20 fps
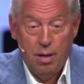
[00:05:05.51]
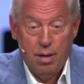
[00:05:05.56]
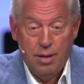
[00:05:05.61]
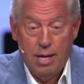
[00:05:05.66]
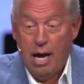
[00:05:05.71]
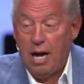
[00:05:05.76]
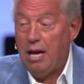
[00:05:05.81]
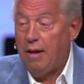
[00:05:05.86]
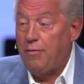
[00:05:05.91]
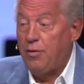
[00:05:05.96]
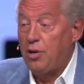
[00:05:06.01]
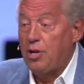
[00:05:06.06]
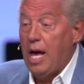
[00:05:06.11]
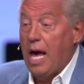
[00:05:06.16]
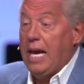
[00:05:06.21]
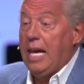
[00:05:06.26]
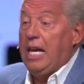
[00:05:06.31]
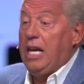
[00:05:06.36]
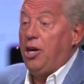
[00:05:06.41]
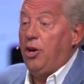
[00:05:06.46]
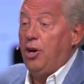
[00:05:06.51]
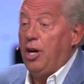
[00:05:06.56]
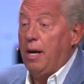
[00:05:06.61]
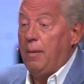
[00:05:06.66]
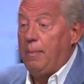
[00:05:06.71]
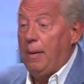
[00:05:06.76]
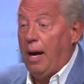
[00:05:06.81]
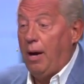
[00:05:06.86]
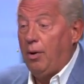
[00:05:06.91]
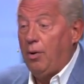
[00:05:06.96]
Now, if you're not any good
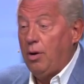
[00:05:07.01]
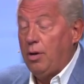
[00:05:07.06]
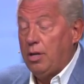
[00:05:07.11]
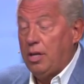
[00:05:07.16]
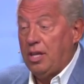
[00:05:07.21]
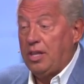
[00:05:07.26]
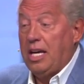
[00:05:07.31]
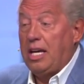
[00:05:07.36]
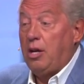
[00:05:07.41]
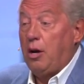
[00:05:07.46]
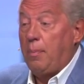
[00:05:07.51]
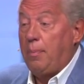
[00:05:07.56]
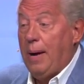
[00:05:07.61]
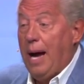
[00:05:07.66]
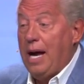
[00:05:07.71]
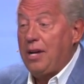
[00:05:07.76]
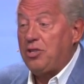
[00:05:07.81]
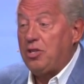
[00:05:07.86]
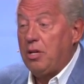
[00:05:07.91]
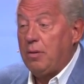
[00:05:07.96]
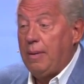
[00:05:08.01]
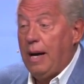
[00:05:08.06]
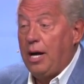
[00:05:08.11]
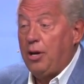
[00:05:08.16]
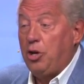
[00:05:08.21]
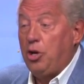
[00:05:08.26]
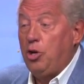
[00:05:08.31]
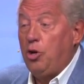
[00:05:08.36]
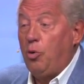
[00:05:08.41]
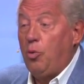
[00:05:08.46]
about the thing you're passionate
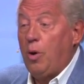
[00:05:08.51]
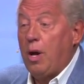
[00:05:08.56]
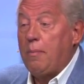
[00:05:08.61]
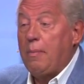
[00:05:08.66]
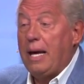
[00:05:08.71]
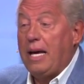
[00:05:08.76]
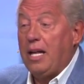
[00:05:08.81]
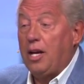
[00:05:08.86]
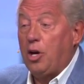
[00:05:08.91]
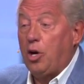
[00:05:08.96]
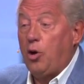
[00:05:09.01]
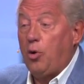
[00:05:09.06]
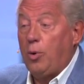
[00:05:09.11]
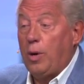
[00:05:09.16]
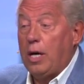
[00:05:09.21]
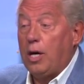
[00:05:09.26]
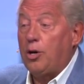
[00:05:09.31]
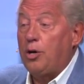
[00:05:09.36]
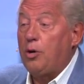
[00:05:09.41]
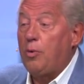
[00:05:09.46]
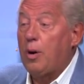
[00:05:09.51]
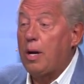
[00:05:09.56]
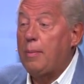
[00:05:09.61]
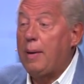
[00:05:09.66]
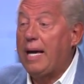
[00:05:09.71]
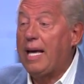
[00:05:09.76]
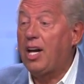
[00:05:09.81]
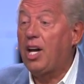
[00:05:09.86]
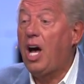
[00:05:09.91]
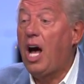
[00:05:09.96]
about, you don't want to make it a career, you want to
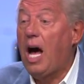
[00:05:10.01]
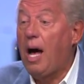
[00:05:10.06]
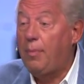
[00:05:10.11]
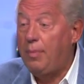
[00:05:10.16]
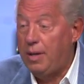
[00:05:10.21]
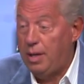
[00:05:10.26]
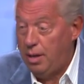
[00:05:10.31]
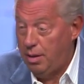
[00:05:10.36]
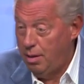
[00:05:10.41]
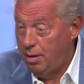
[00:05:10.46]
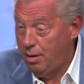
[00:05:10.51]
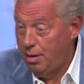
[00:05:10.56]
make it a hobby.